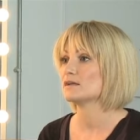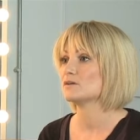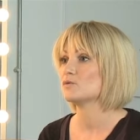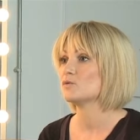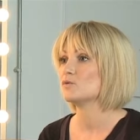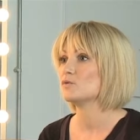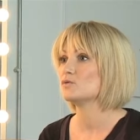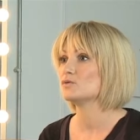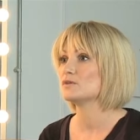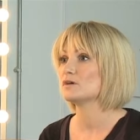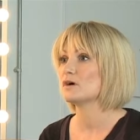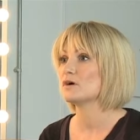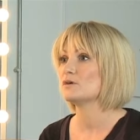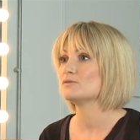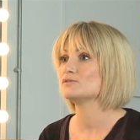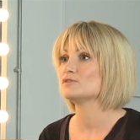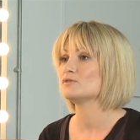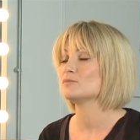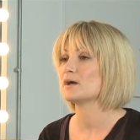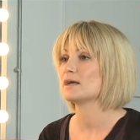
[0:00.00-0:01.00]
And all that
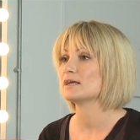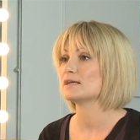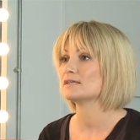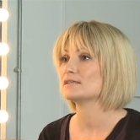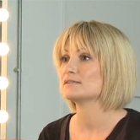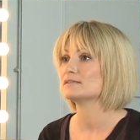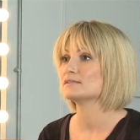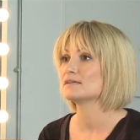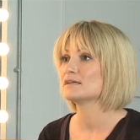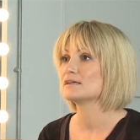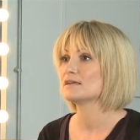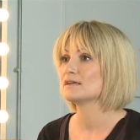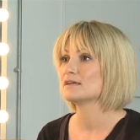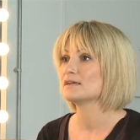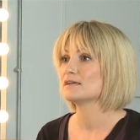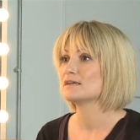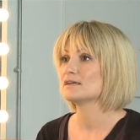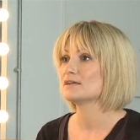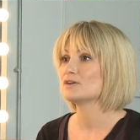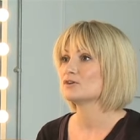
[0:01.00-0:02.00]
holds you back is
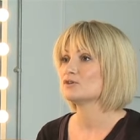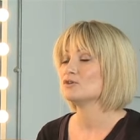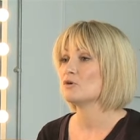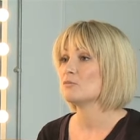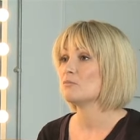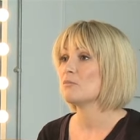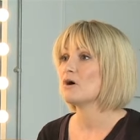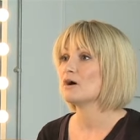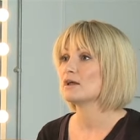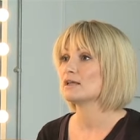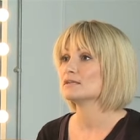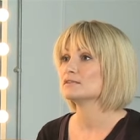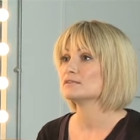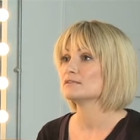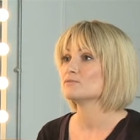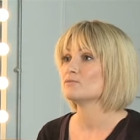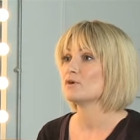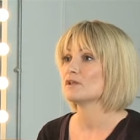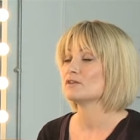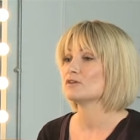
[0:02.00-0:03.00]
your mind
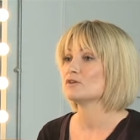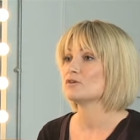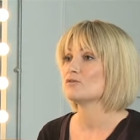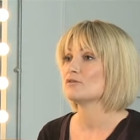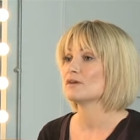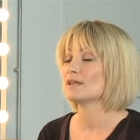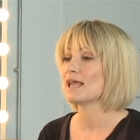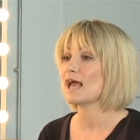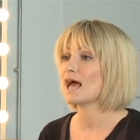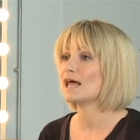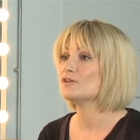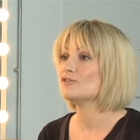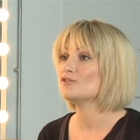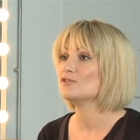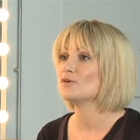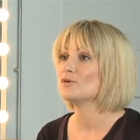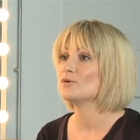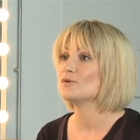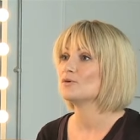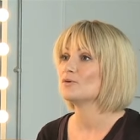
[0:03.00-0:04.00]
and whether you're a can
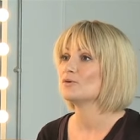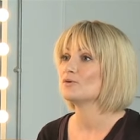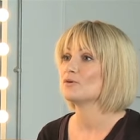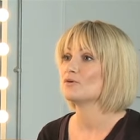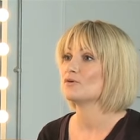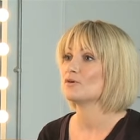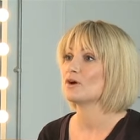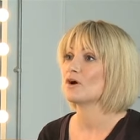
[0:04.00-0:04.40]
do or a